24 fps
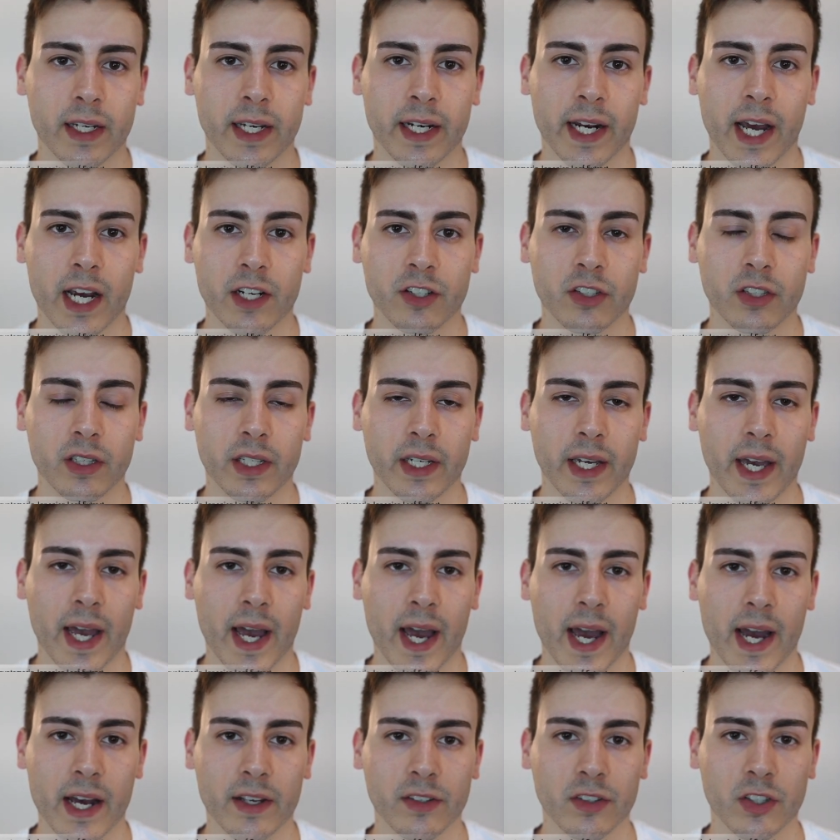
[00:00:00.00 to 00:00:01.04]
It actually
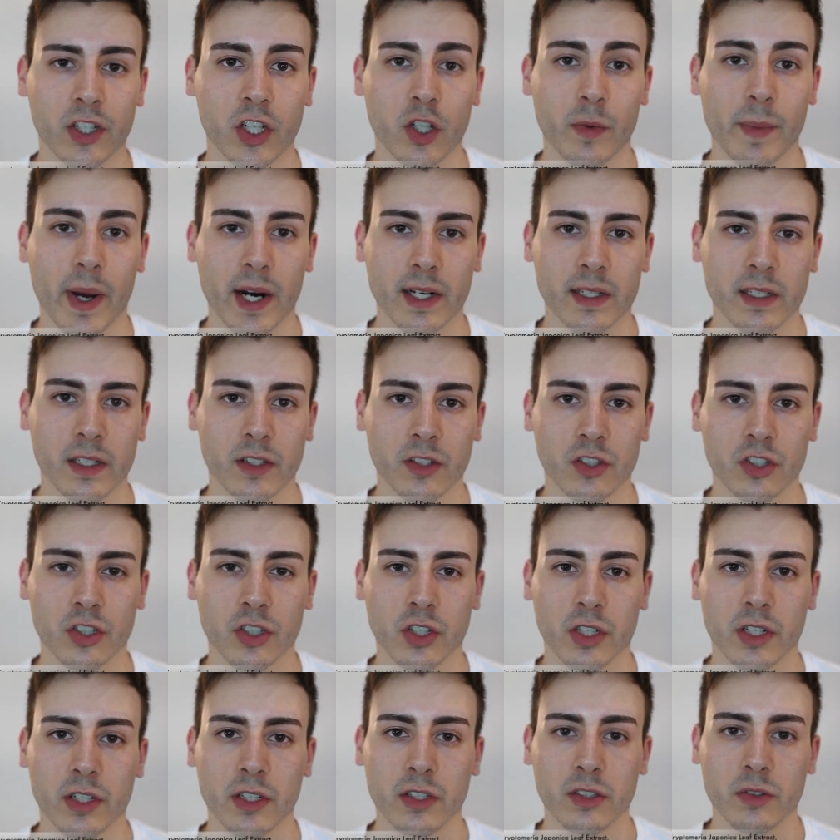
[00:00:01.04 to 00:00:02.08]
has humectant
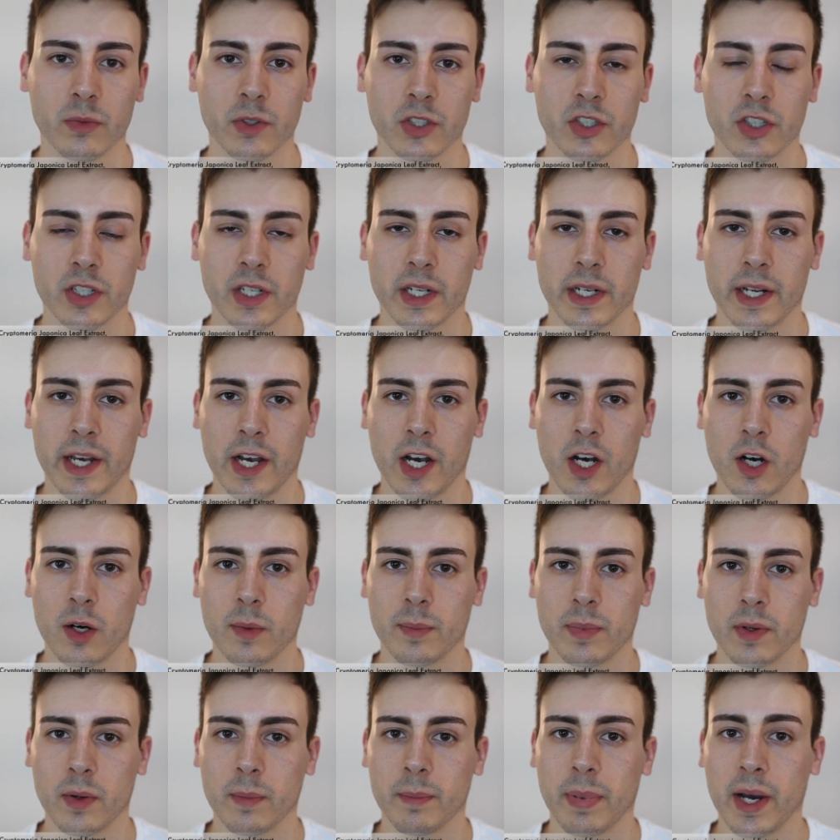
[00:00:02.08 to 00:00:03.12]
sugars, which are going to
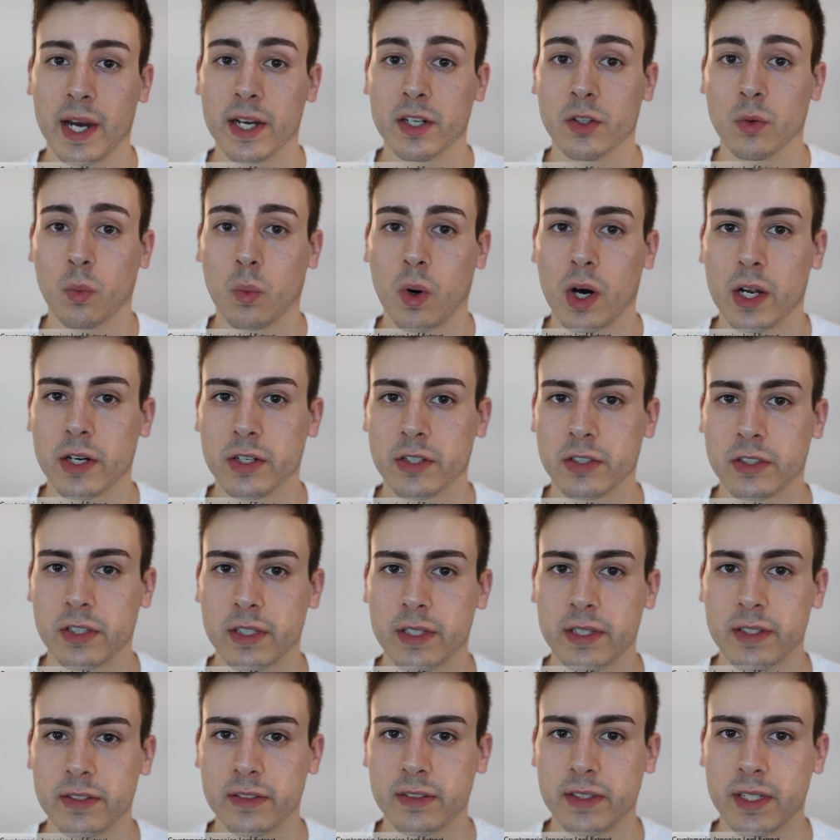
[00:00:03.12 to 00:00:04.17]
help bind water to
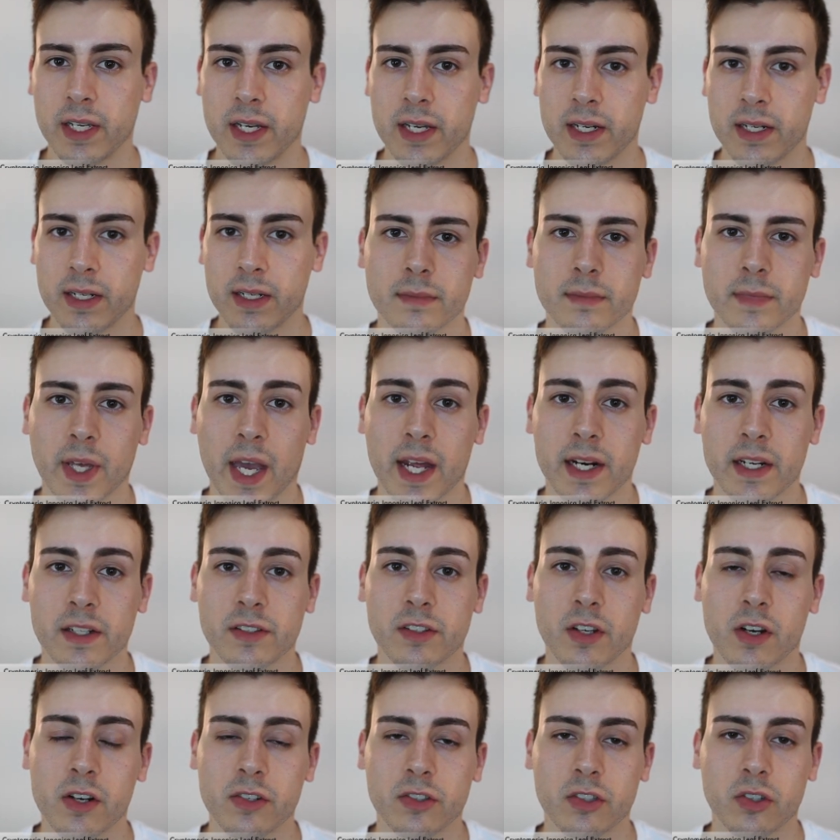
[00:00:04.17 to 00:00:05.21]
the skin, and
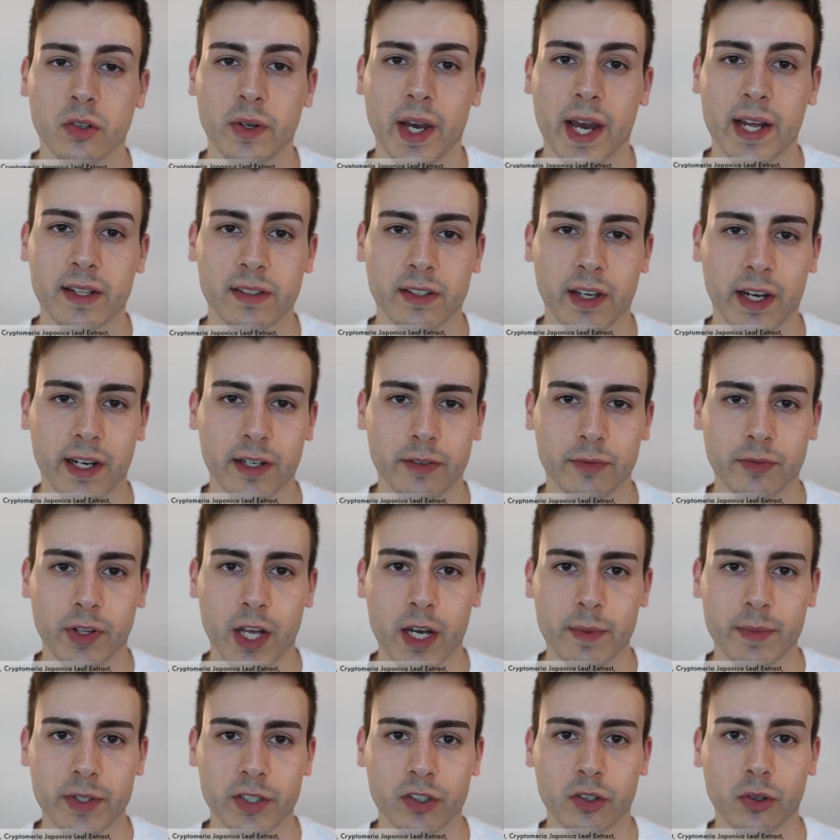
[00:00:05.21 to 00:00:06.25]
it's also
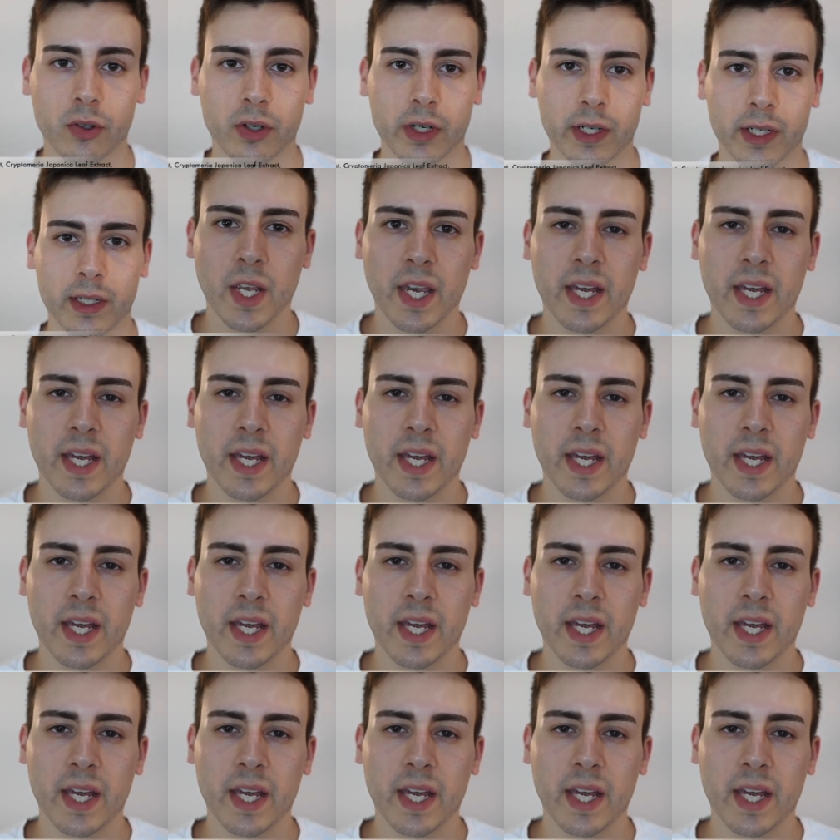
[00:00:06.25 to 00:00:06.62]
anti-inflammatory.